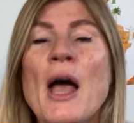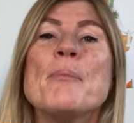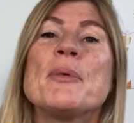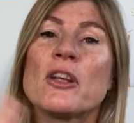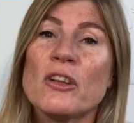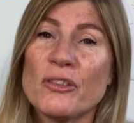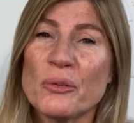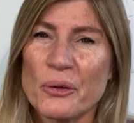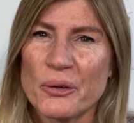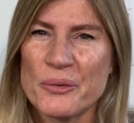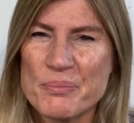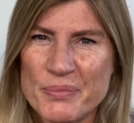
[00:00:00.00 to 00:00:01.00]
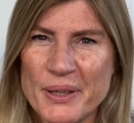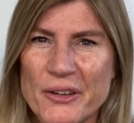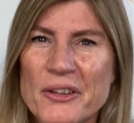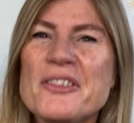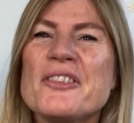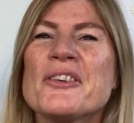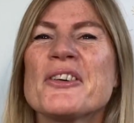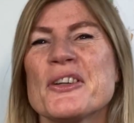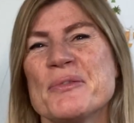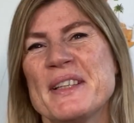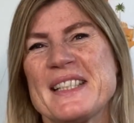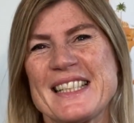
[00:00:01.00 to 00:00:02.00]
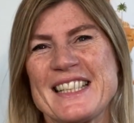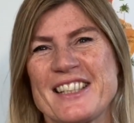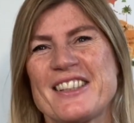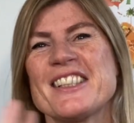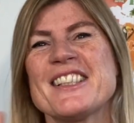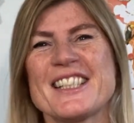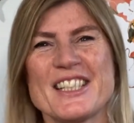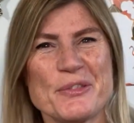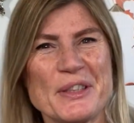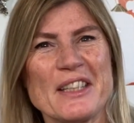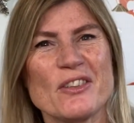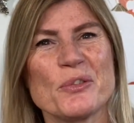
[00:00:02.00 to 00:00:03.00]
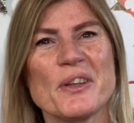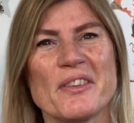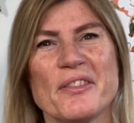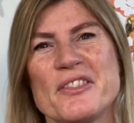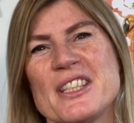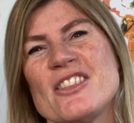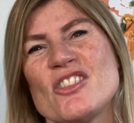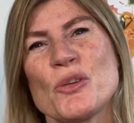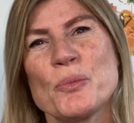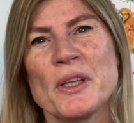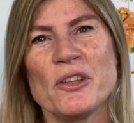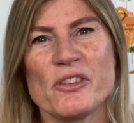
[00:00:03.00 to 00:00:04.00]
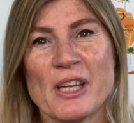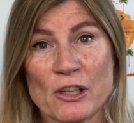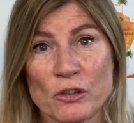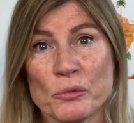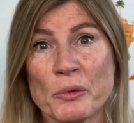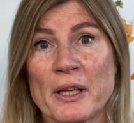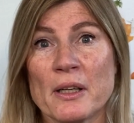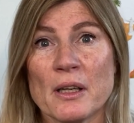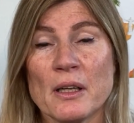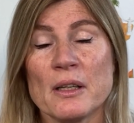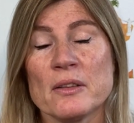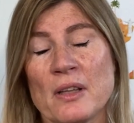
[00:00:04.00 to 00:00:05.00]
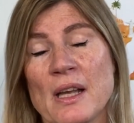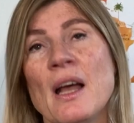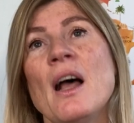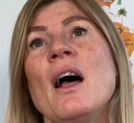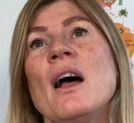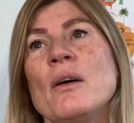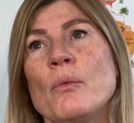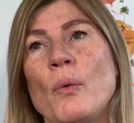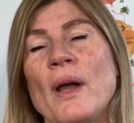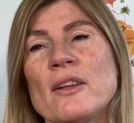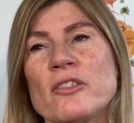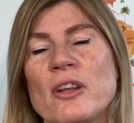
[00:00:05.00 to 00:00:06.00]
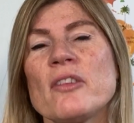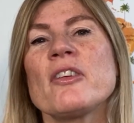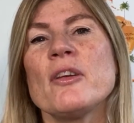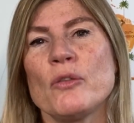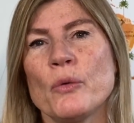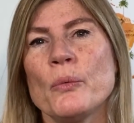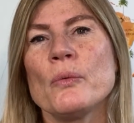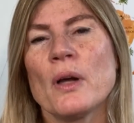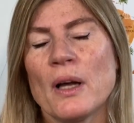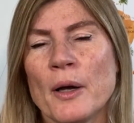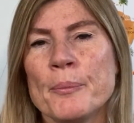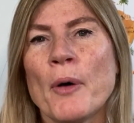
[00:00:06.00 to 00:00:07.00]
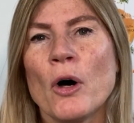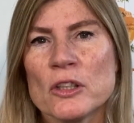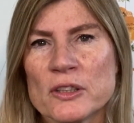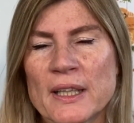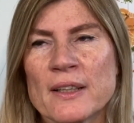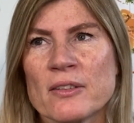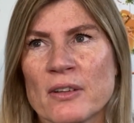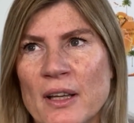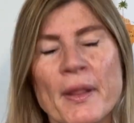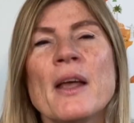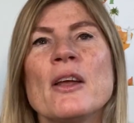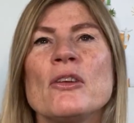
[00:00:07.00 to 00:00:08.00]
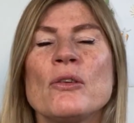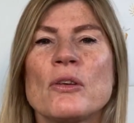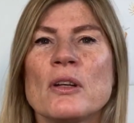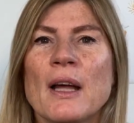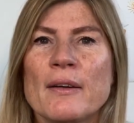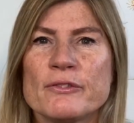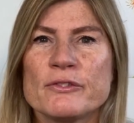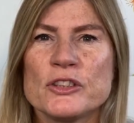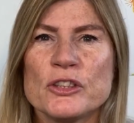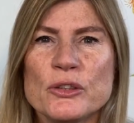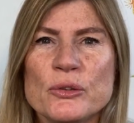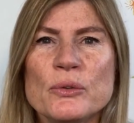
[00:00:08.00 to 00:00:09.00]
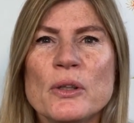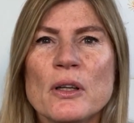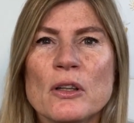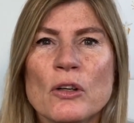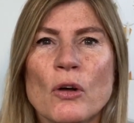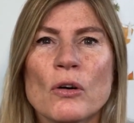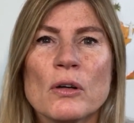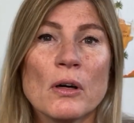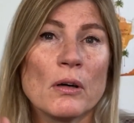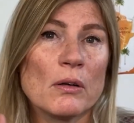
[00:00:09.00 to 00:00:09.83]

Because you're committing to 30 weeks worth of teaching when you take on a regular class, Wales does give you holidays. You can have 2 long